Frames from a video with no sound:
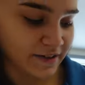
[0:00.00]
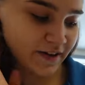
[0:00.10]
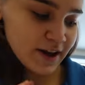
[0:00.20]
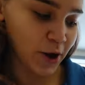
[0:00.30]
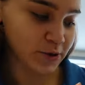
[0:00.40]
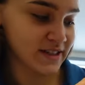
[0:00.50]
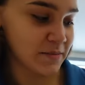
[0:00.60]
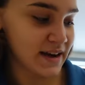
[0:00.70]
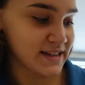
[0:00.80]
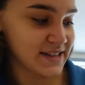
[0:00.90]
if I go
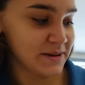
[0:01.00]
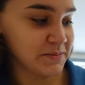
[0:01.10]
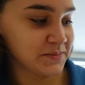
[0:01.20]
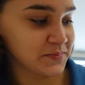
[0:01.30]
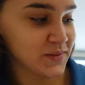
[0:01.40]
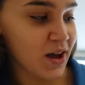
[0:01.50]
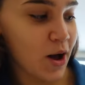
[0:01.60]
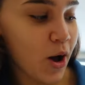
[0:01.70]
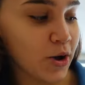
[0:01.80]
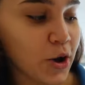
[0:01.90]
into medicine,
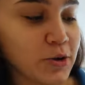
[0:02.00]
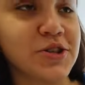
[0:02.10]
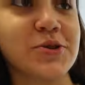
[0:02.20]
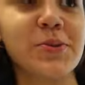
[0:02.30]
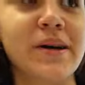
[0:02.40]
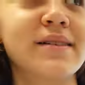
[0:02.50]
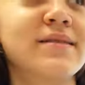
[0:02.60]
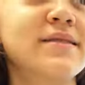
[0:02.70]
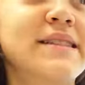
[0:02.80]
I'll go to